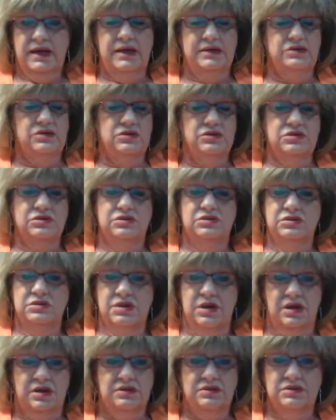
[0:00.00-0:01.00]
I just could
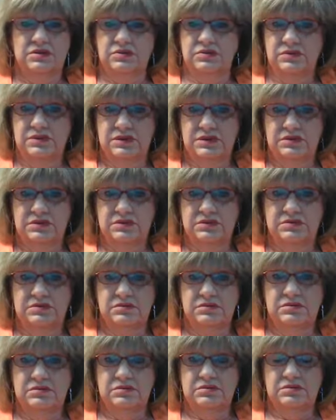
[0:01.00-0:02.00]
not do it.
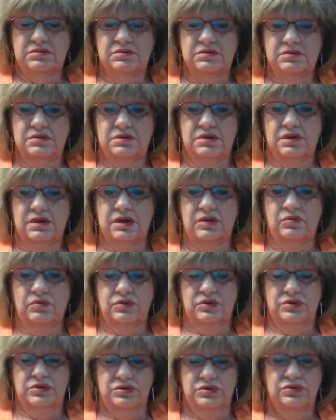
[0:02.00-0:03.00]
I
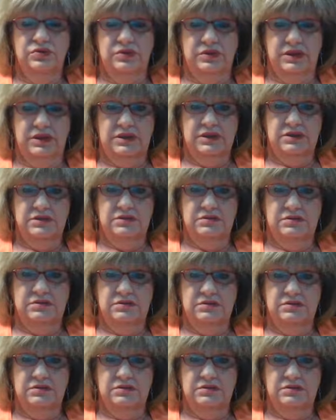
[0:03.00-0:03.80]
wanted to quit.